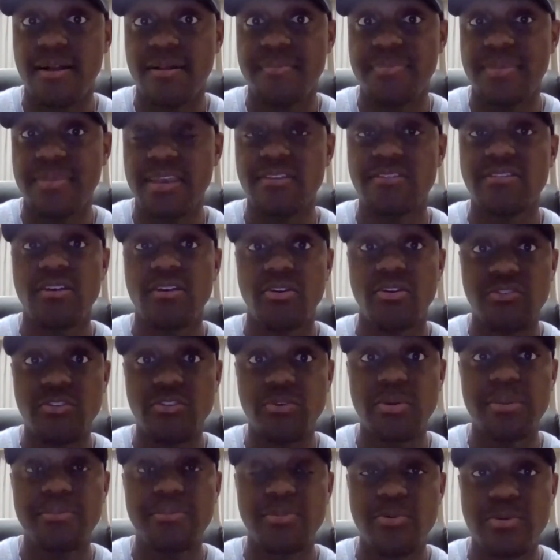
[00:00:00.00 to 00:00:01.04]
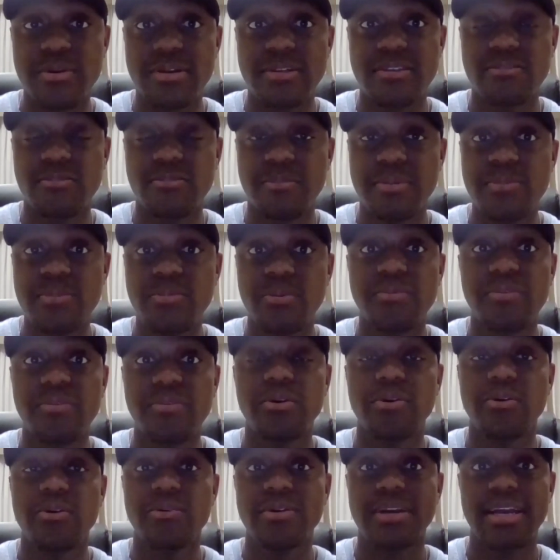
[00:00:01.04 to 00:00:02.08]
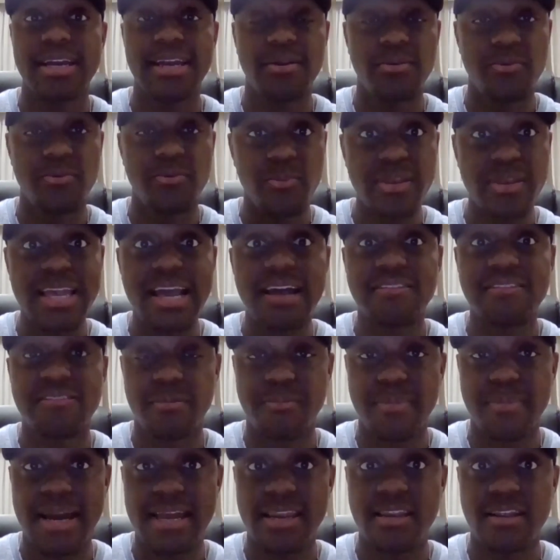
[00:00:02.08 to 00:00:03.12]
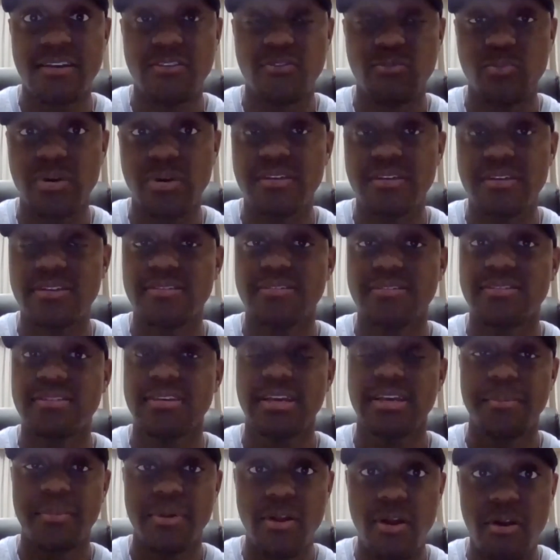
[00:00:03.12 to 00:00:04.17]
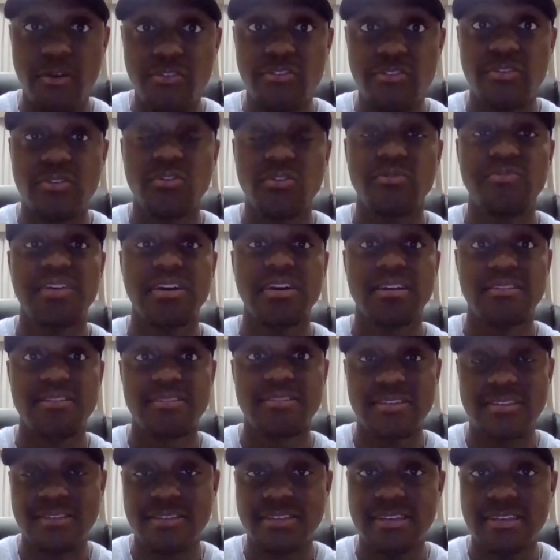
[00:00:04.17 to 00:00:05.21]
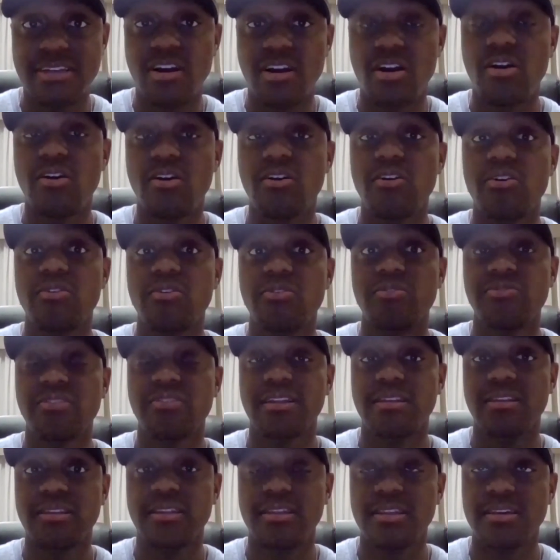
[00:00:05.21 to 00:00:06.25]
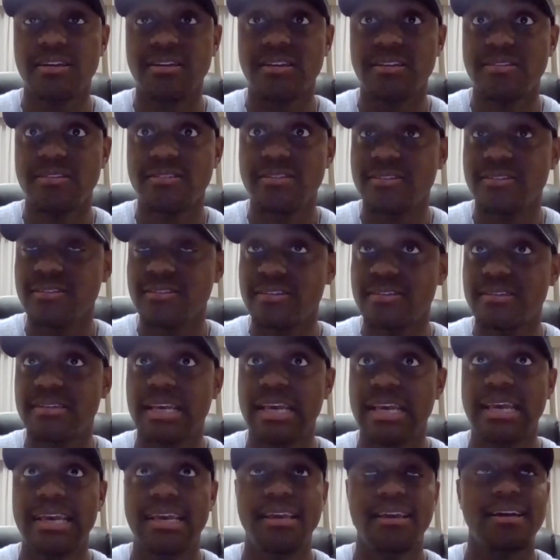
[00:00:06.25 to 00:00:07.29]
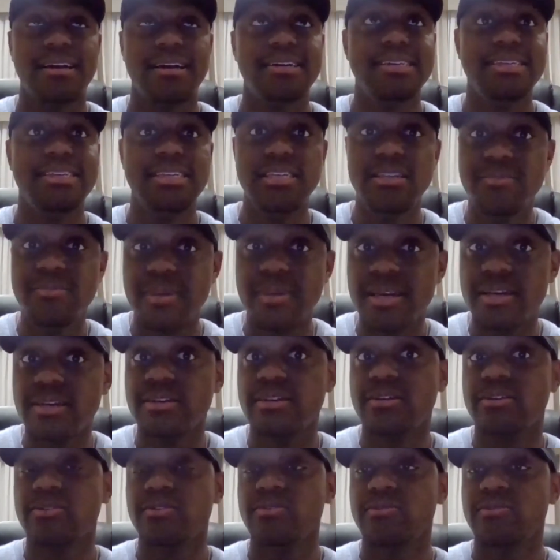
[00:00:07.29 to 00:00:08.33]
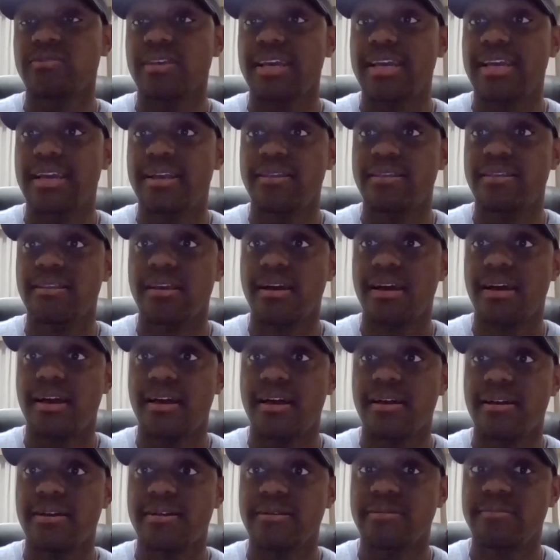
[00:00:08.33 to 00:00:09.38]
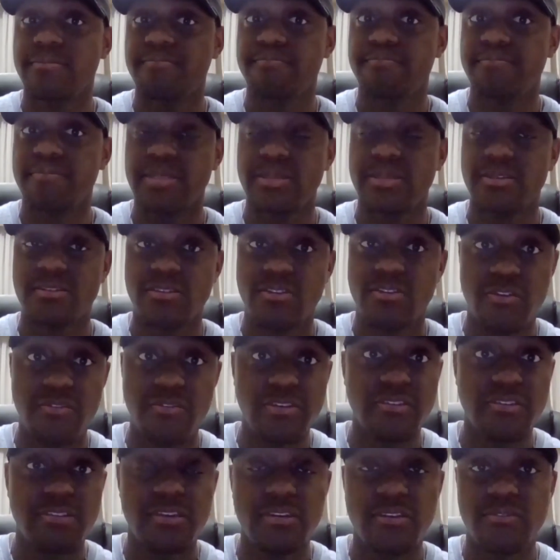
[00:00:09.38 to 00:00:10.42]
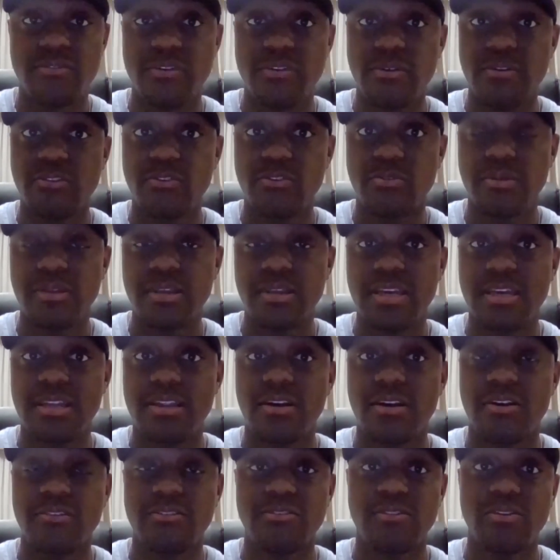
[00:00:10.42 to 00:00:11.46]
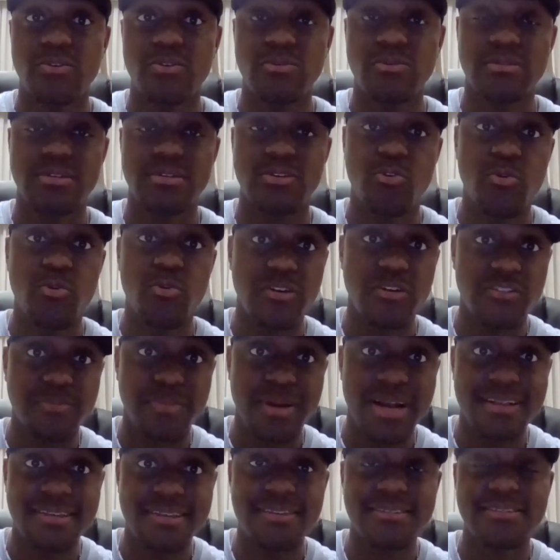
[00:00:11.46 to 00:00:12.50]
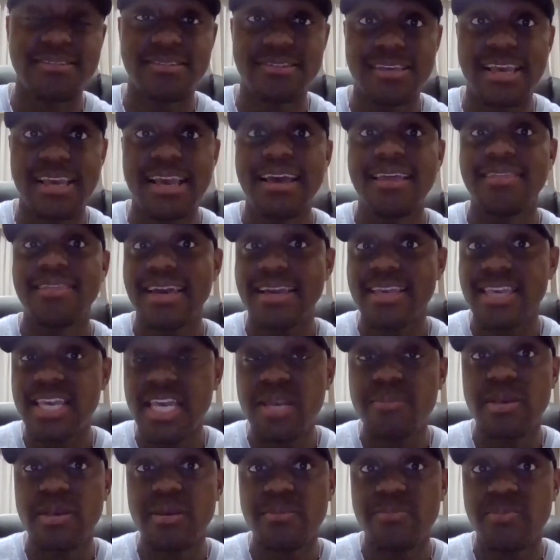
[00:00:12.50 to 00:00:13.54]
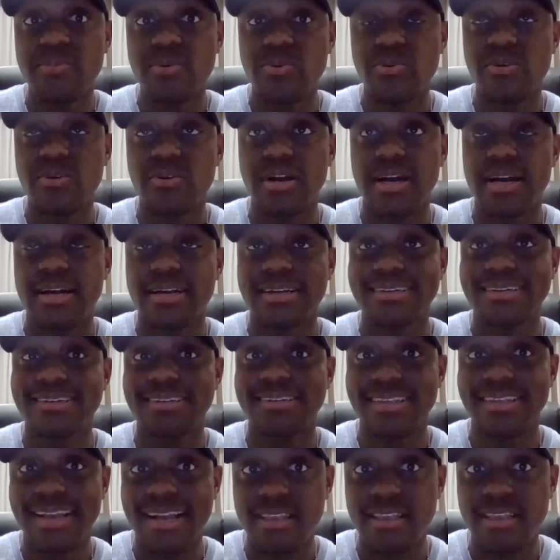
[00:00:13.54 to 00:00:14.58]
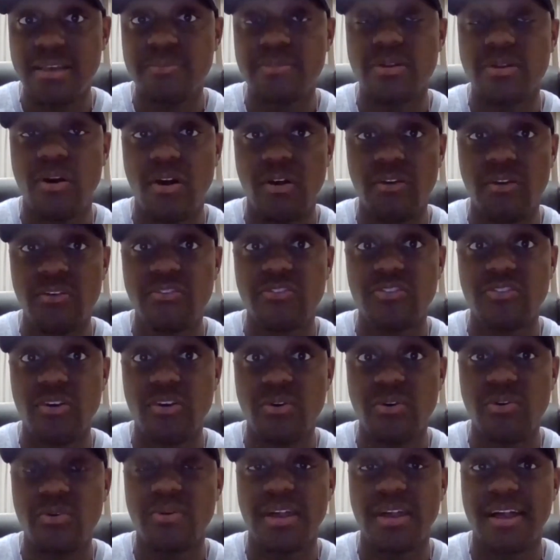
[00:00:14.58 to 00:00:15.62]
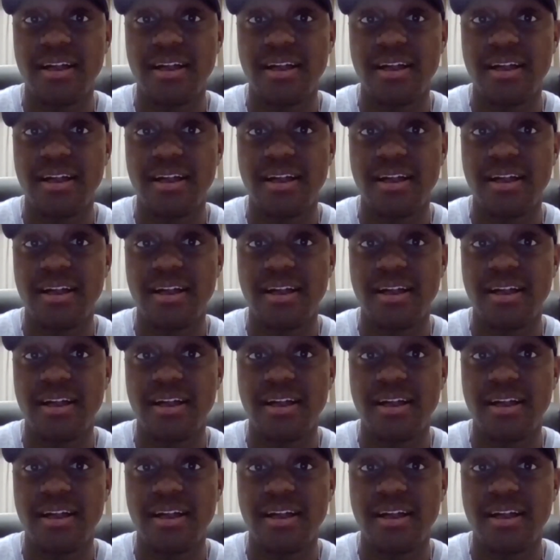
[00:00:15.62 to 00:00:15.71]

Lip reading: is also important, so people know, okay, we got somebody that's with us, but also the consistent calls and the consistent emails and services virtually, and also correspondences that keep people connected, but also